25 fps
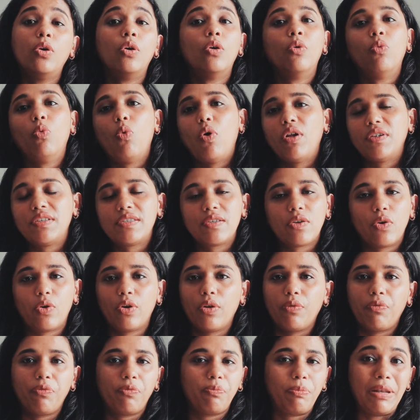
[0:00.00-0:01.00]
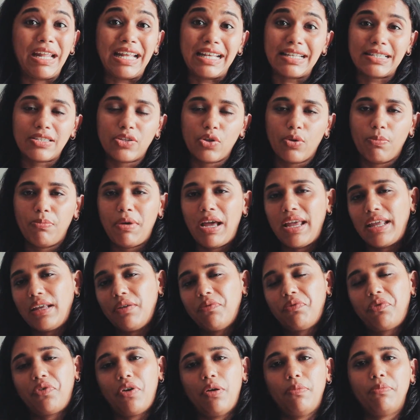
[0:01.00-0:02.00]
what sort of place you're buying
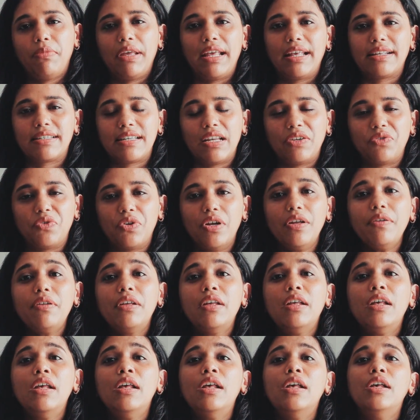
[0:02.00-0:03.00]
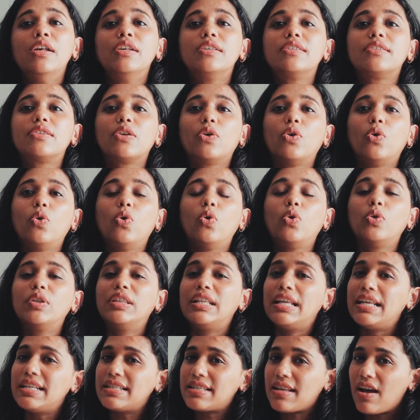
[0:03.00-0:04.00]
from, etc. So
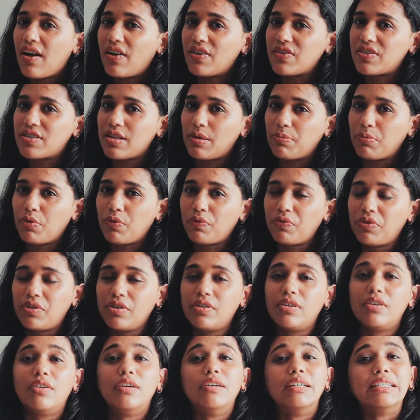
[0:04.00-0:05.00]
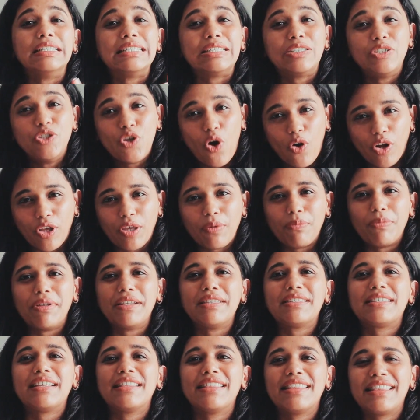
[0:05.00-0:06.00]
these are some of the
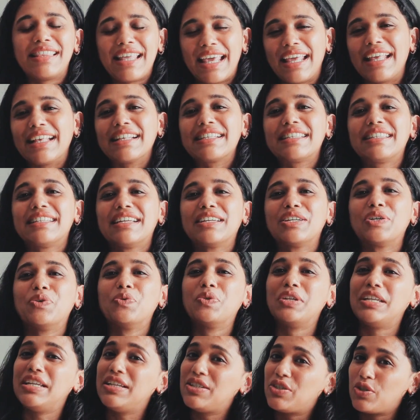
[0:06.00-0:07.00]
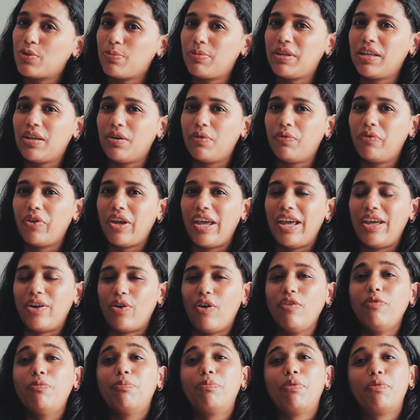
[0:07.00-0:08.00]
documents and things that you need to be aware
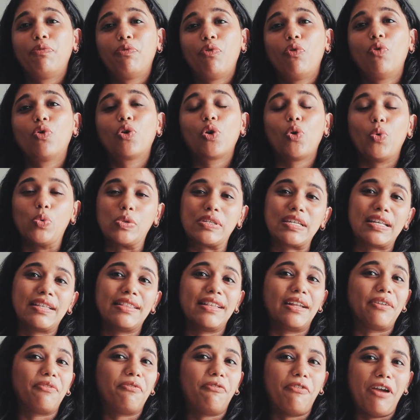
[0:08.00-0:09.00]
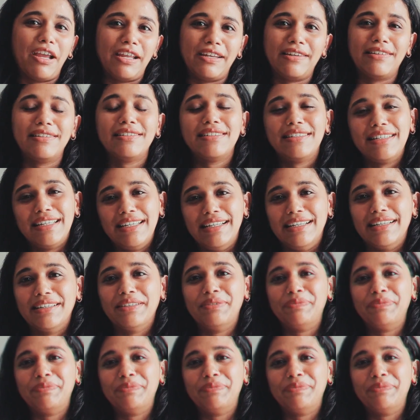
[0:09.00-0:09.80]
of before closing that final deal.